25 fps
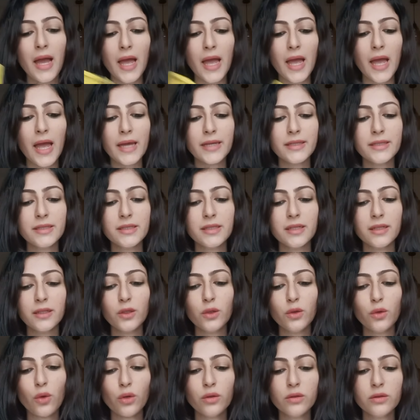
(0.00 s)
And
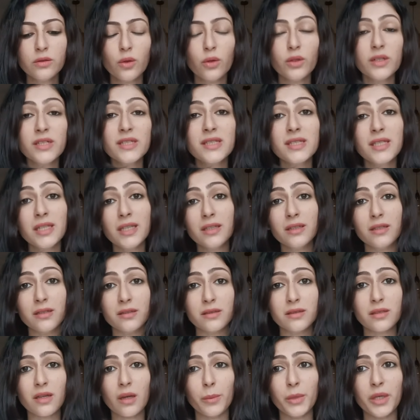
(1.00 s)
you're not gonna see
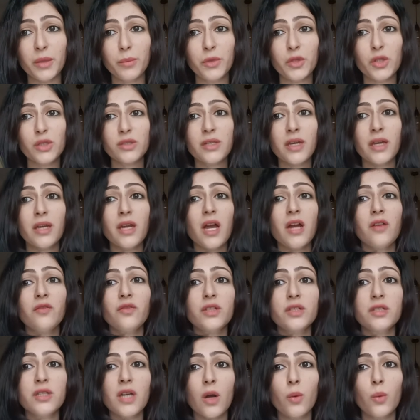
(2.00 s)
this coming because I have
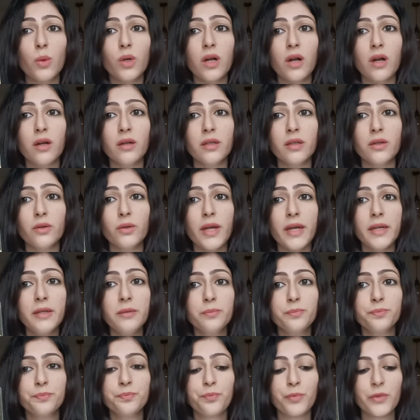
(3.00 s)
the Tower card here,
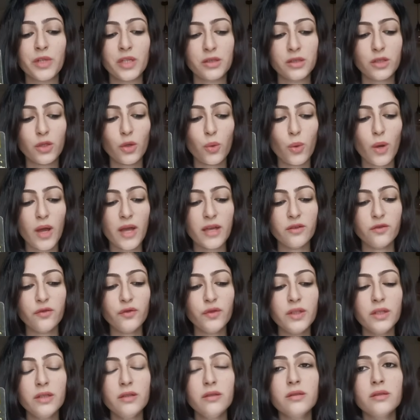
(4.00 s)
right? So I
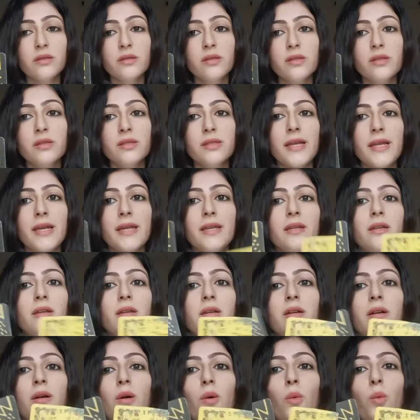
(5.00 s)
feel this is
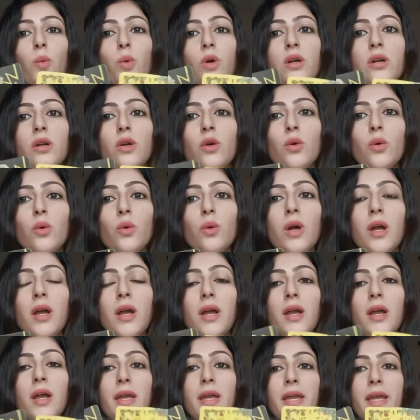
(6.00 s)
like Virgo
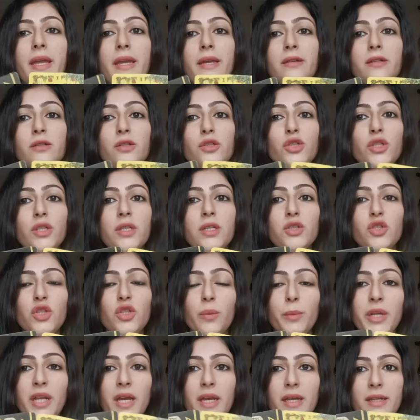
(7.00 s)
energy,
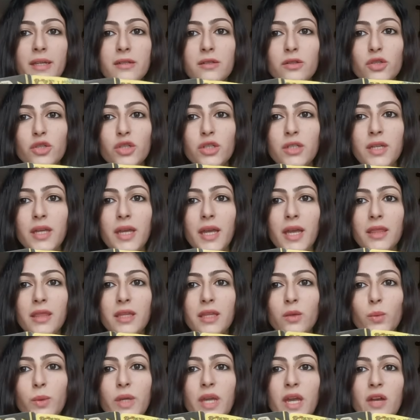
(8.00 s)
Gemini energy, and
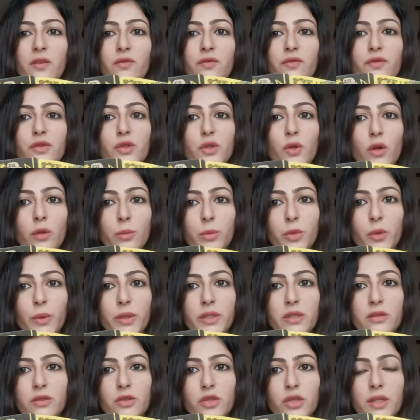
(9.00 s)
then we have Scorpio
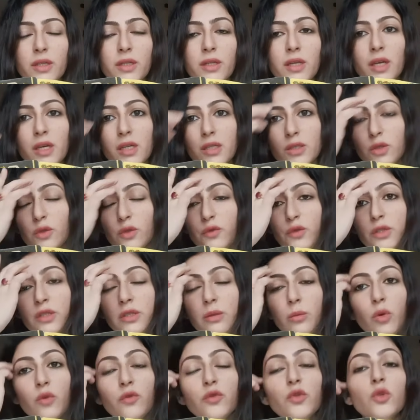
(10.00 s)
energy. So for
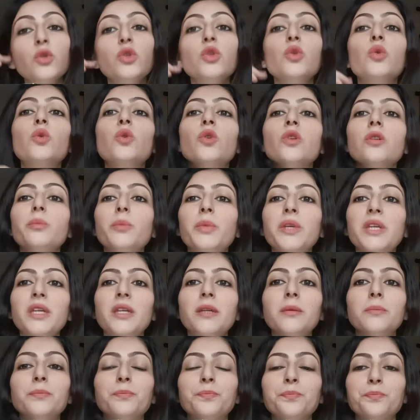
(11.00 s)
some of you, you could
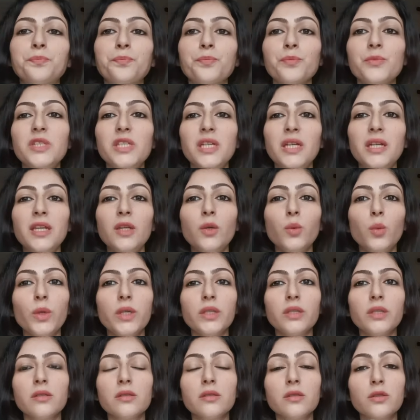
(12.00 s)
be dealing
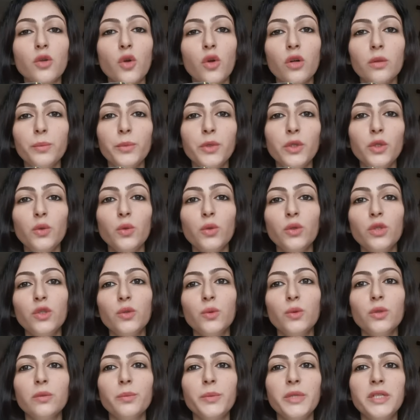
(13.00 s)
with a Scorpio,
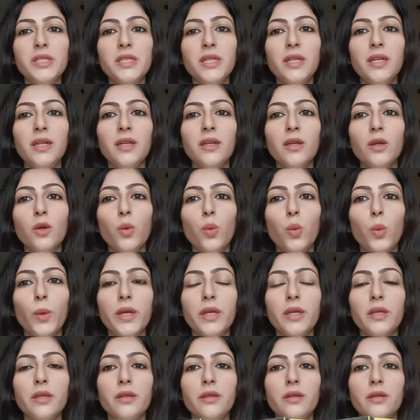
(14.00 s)
you could be dealing
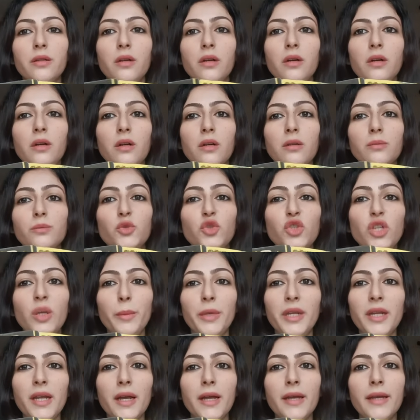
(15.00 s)
with
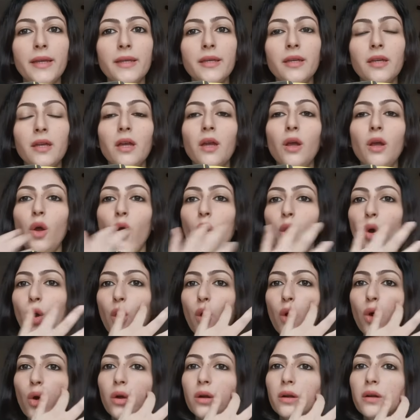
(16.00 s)
Gemini
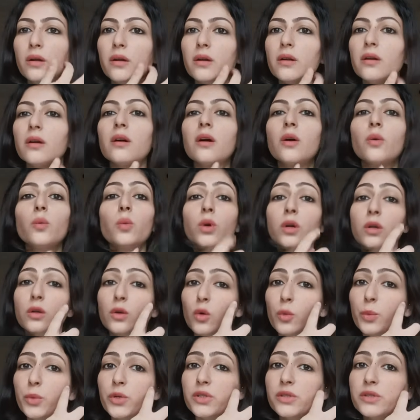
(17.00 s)
or a
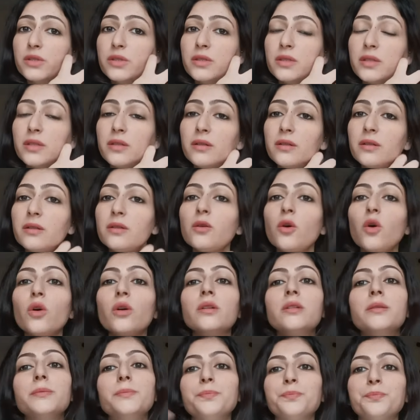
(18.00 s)
Virgo person here,
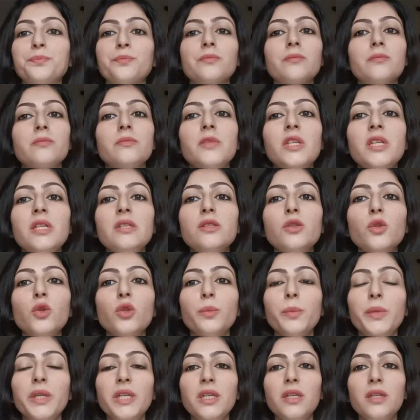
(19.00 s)
or these
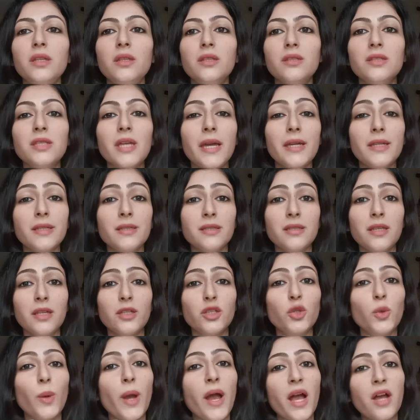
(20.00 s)
could be the signs
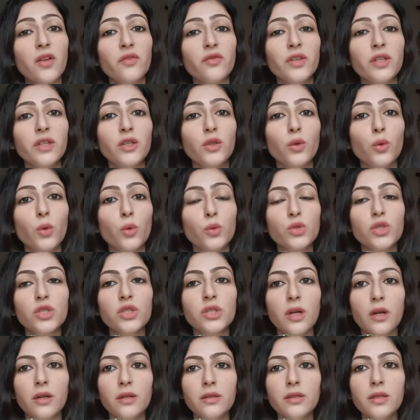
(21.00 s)
that you have in your own
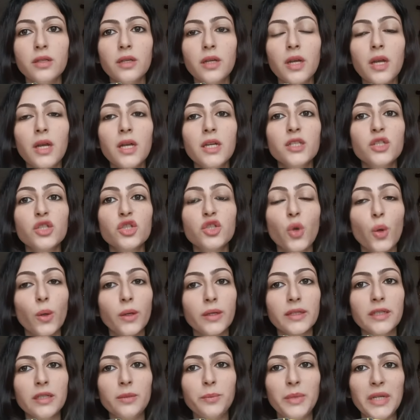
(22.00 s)
chart
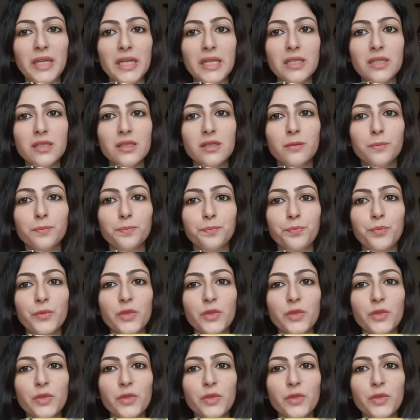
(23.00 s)
strongly placed.